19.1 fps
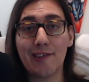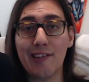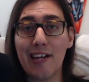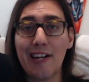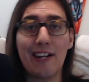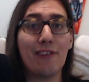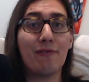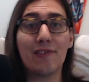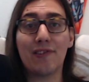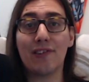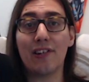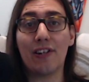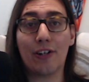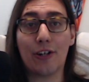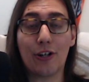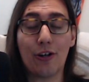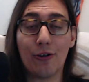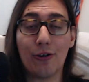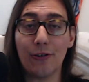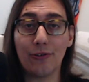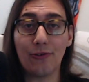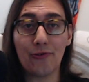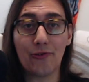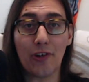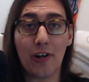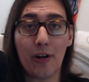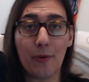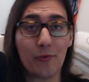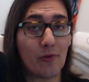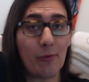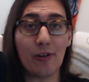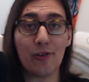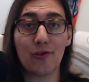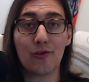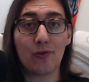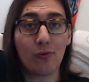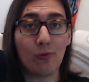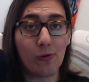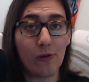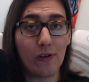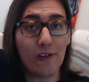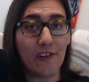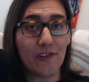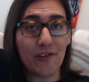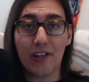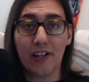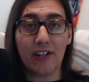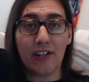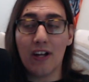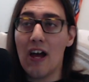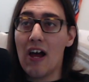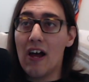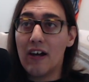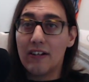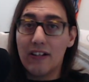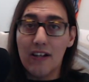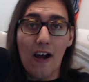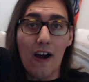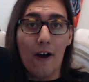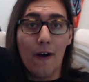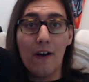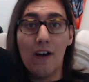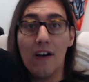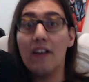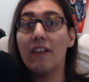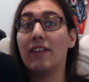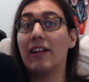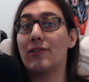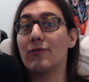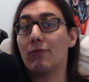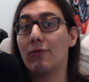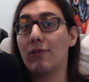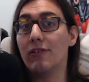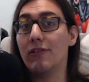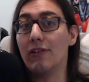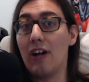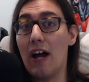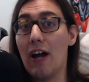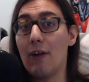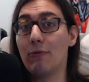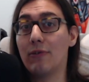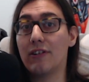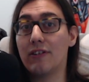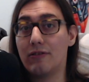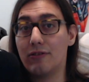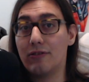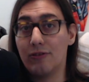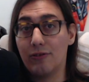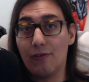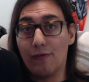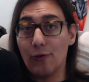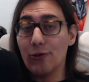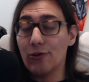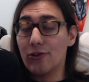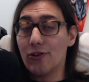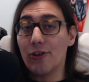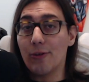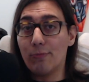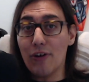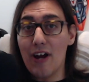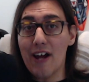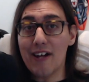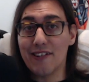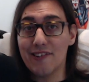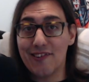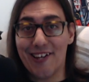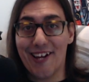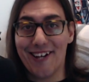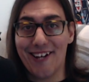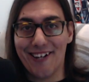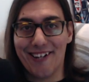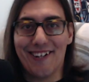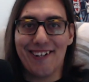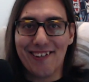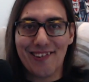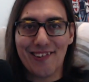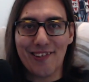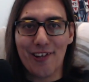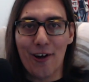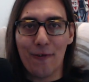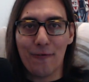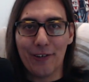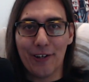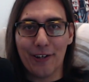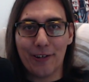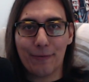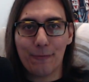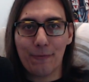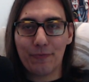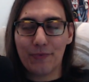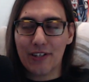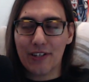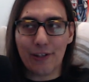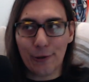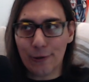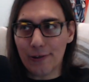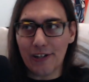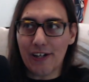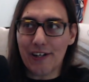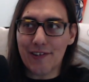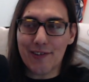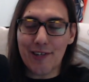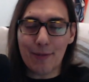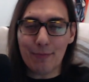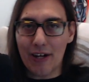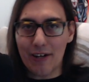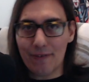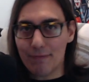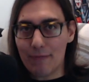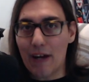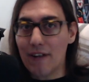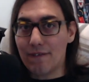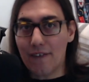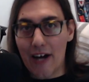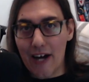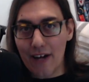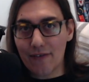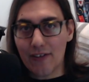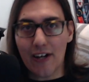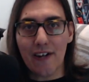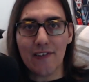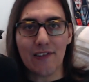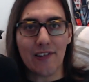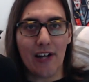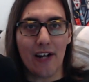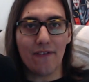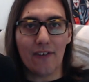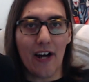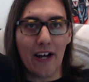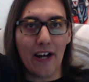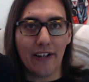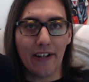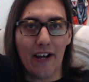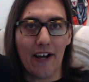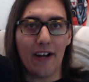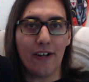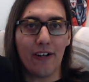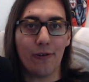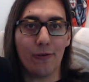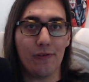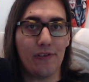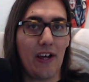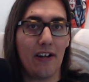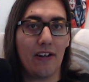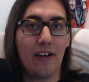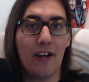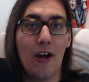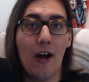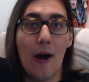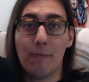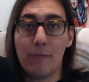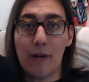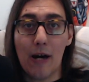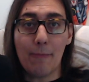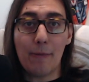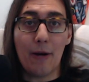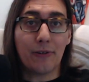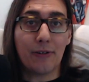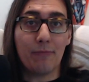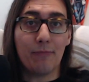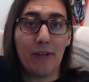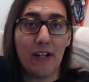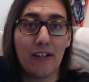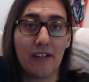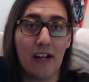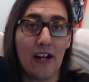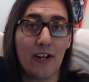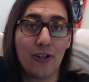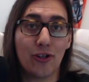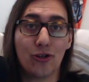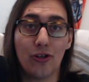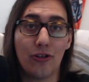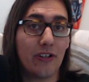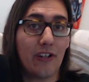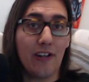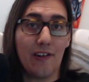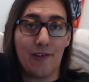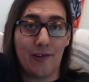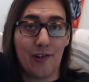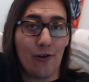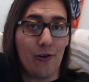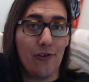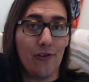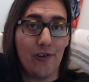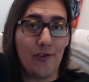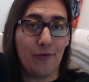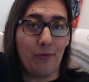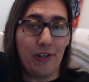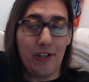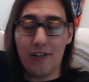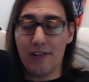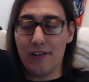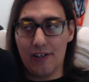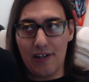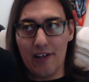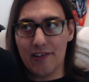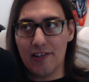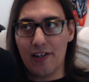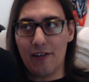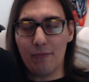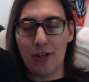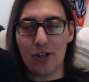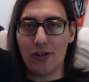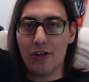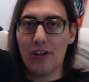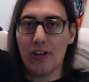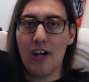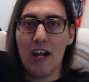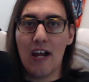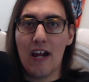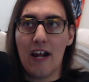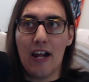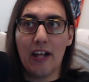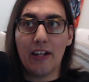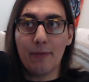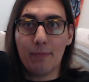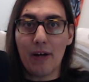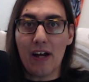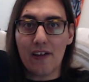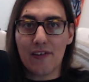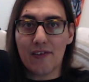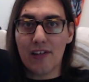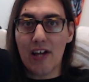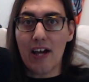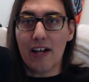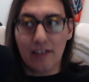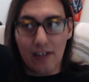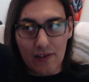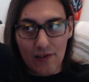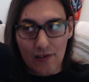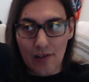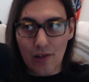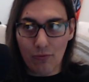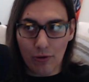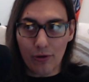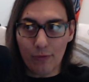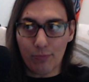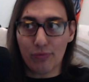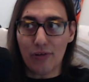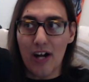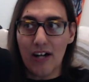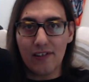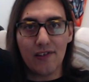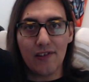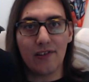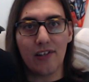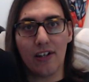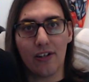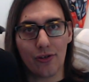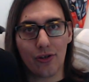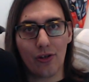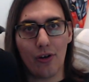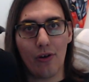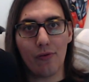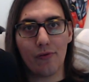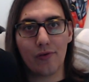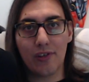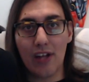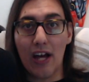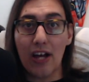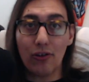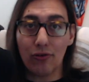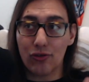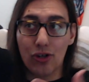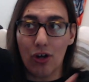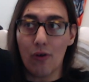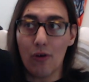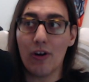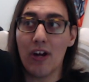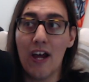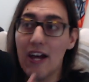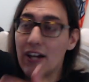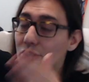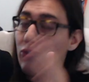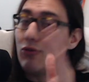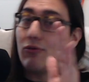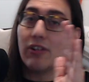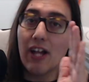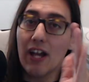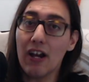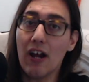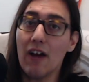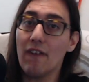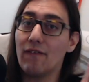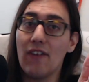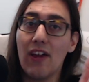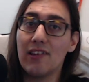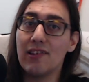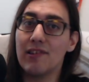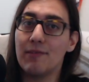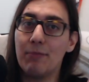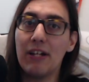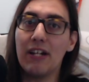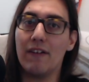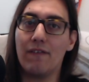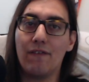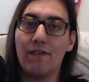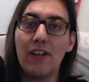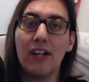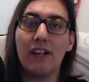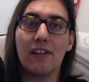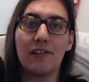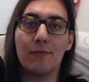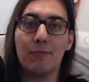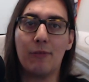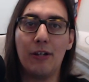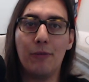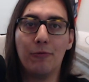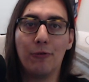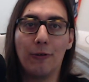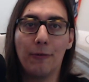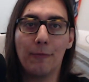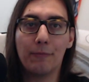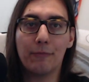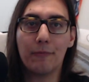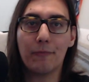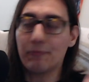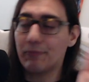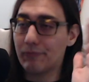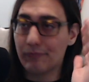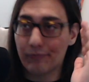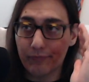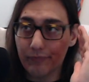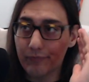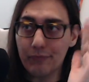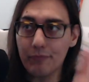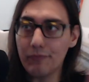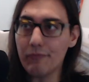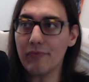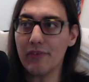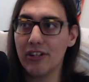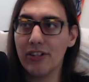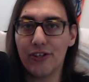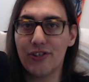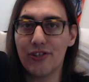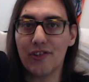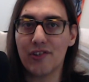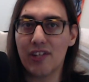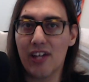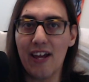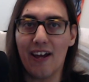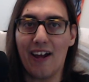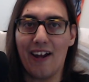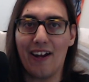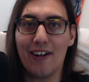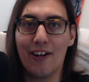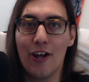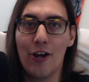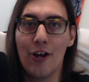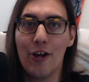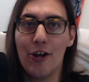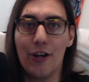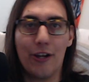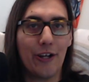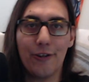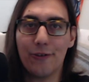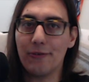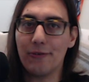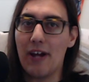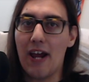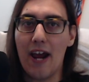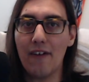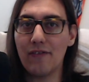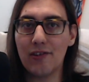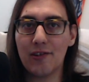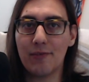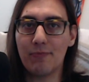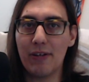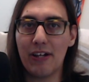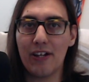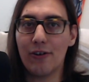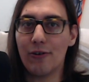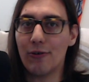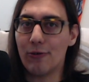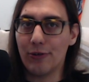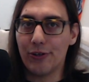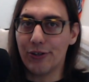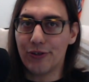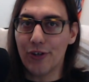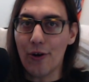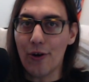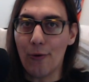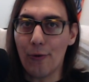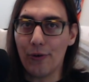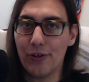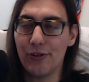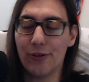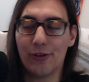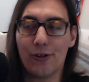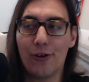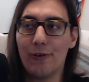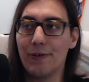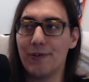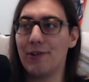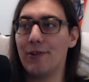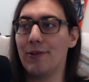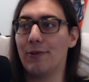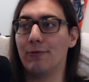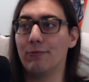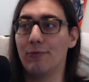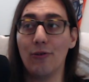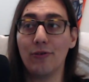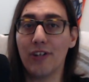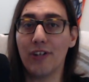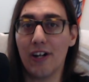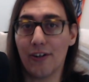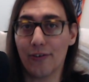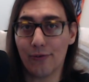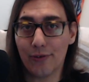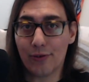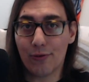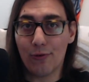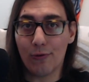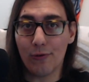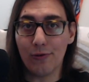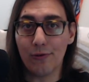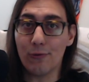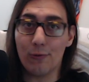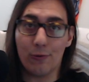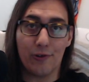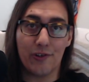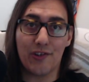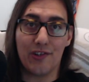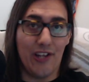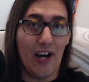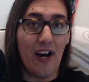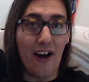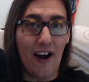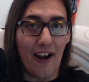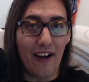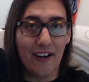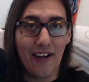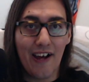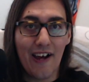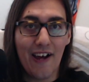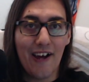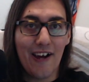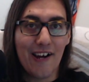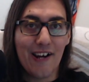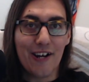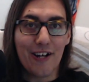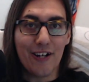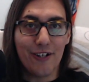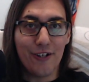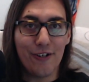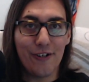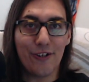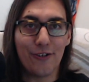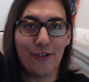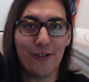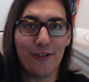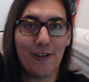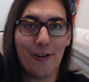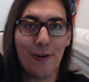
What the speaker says: He wasn't in a good car at those times. What about Suarez? Like, yeah, that's where I would divert to the practice data and stuff. Like, clearly I said my 5 guys that I've highlighted or that pop out to me that I should consider this weekend, the guys that I mentioned. And then past that, let's see where the practice data shows. That'll show you cannot fake speed at Phoenix, people. You just can't. You either have the speed or you don't. Your car is either rotating through the corner or it's not. You're either